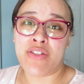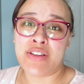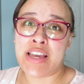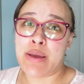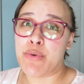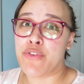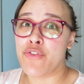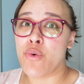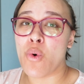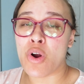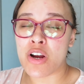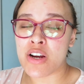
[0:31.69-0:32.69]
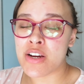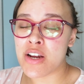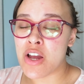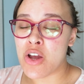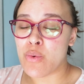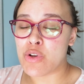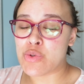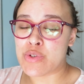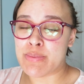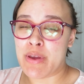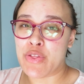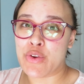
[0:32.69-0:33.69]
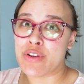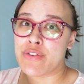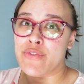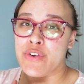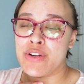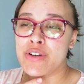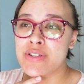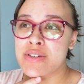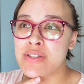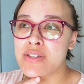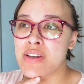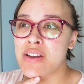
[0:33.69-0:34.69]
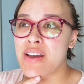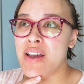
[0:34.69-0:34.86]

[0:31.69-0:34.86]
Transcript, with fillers: the day before, which was May 31st,